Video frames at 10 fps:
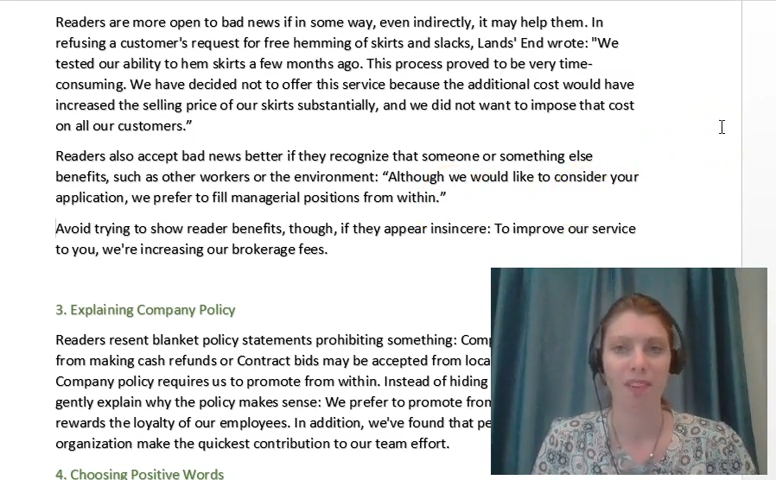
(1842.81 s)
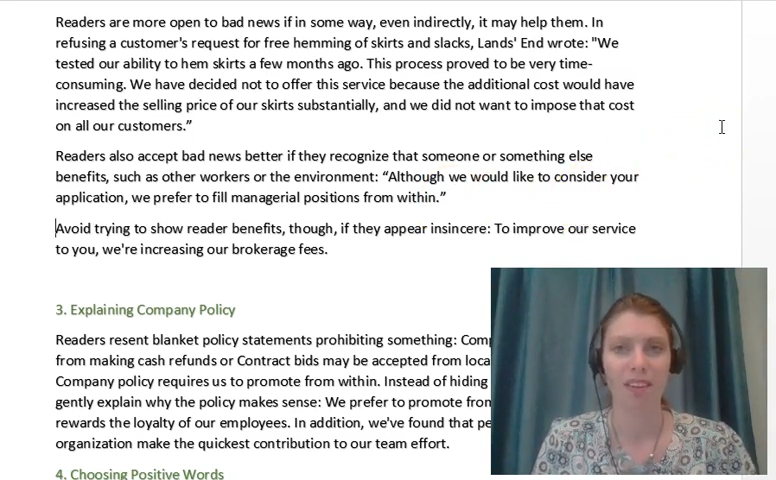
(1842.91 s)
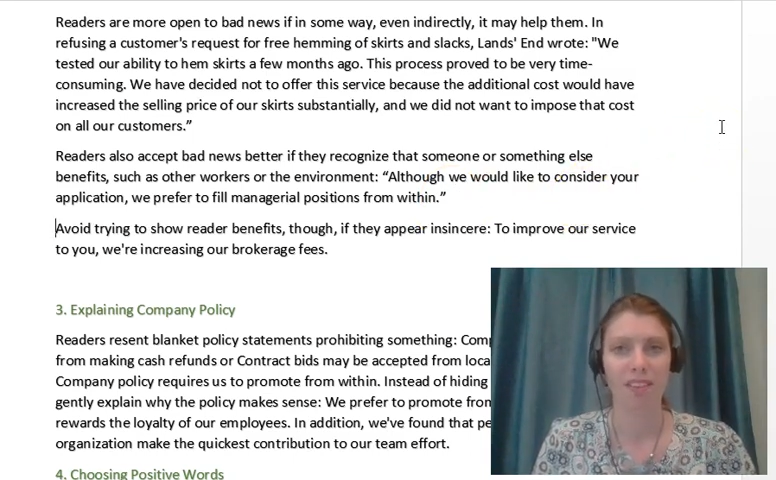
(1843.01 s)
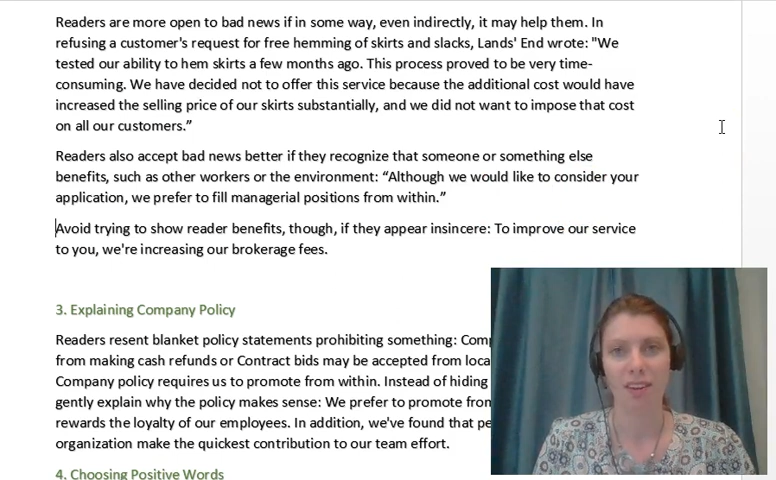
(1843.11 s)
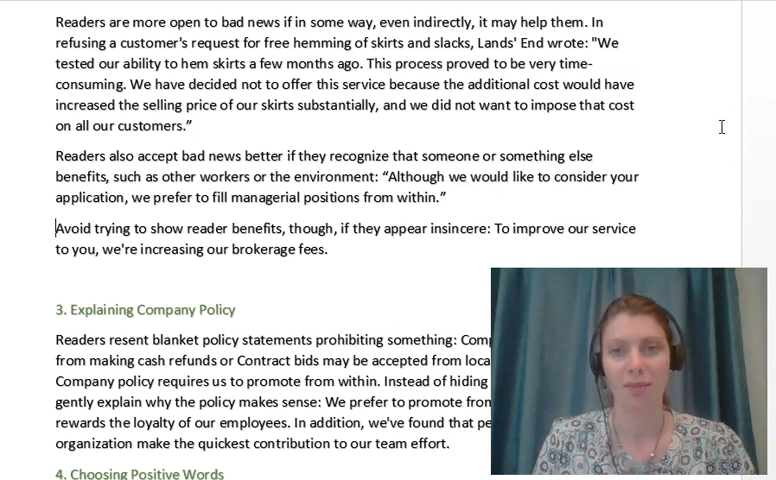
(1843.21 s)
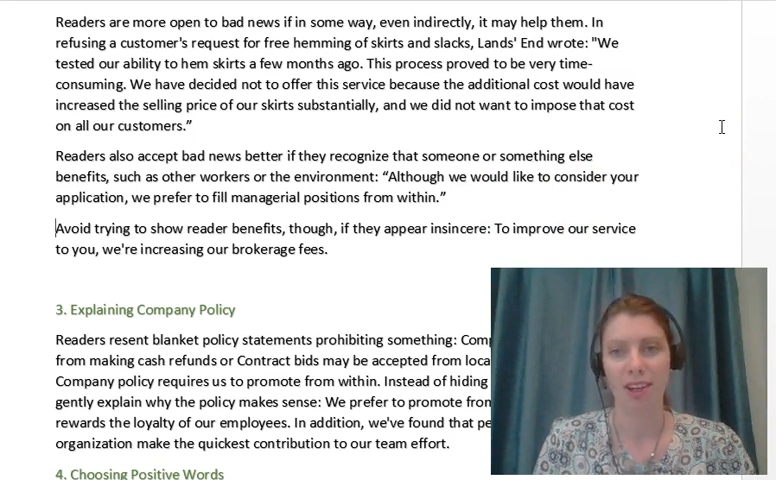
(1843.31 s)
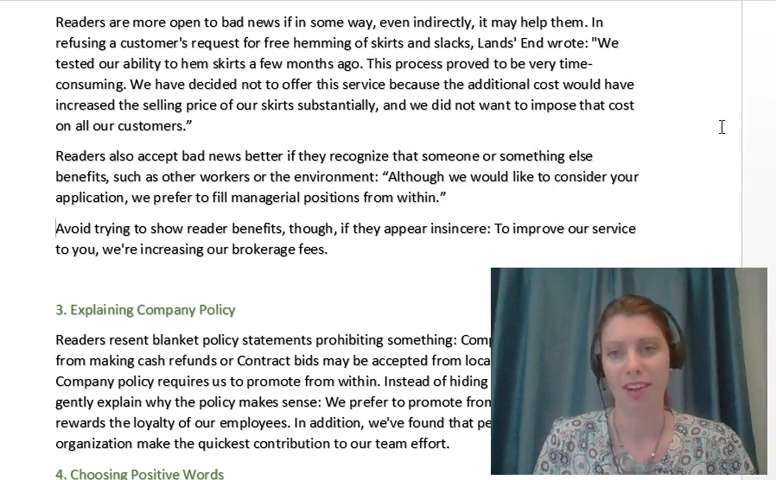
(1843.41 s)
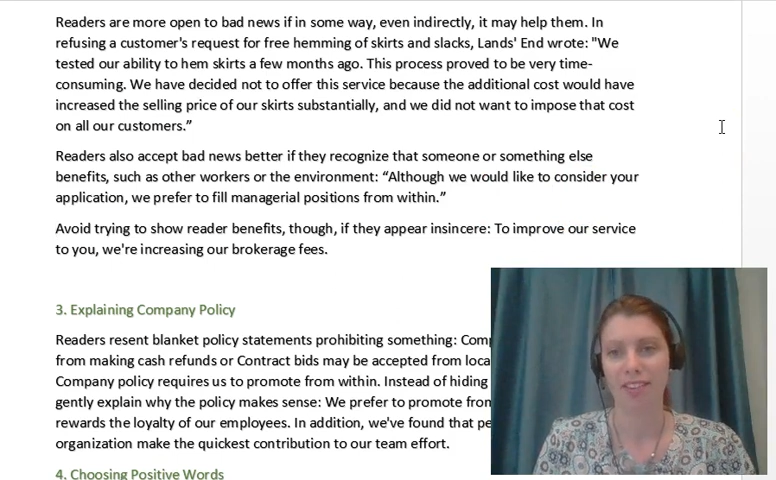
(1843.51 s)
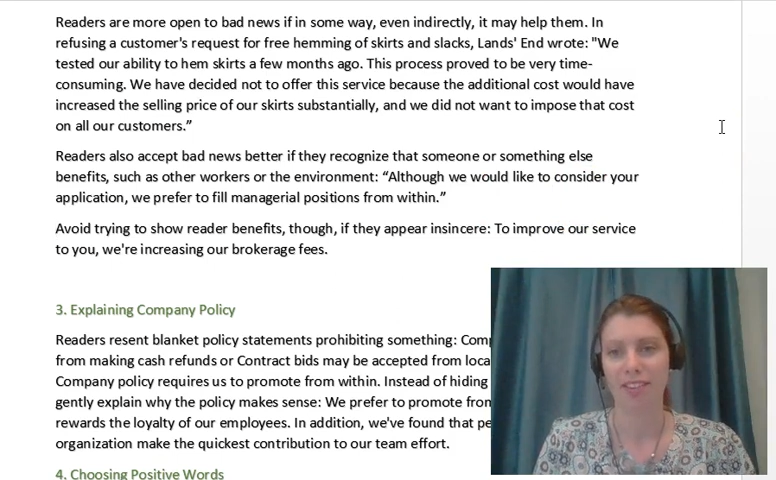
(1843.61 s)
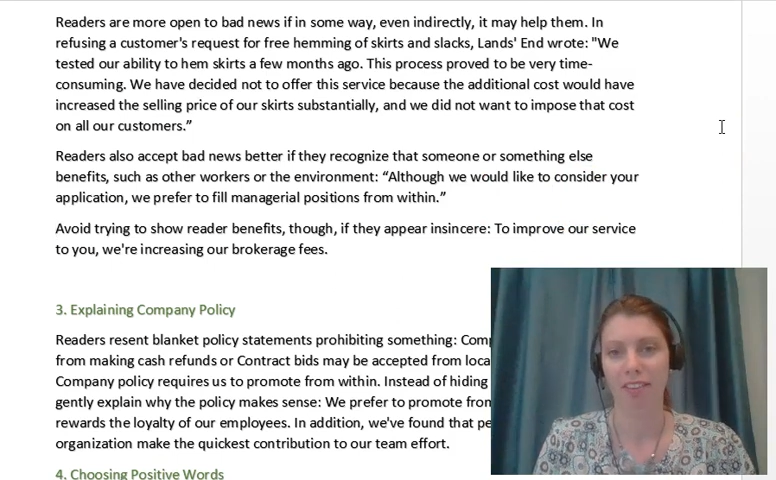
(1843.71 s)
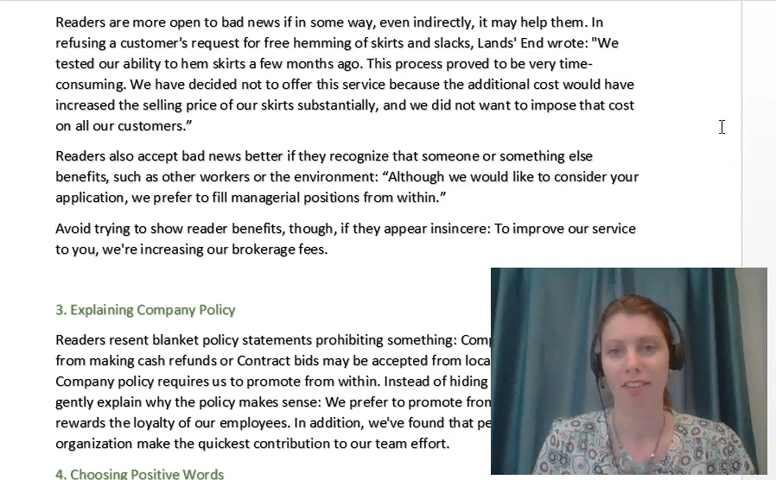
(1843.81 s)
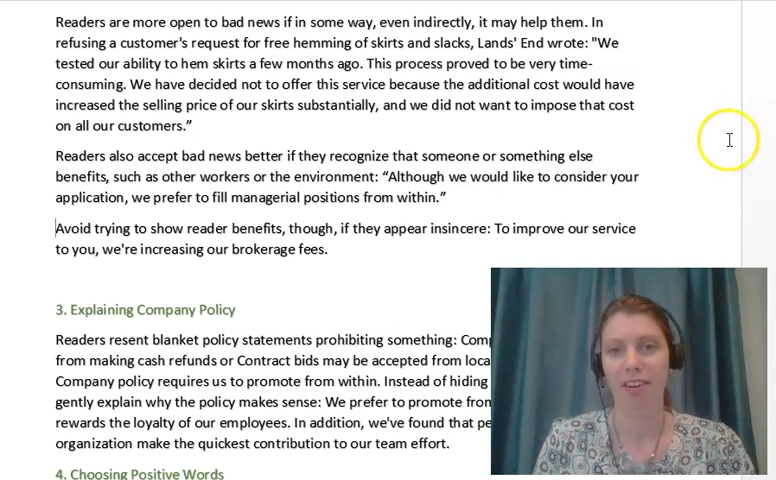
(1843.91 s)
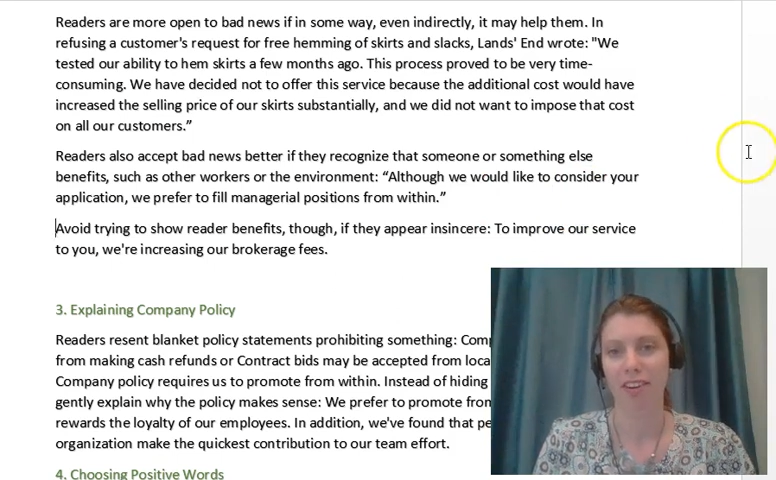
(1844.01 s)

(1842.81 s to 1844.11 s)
Somebody else still got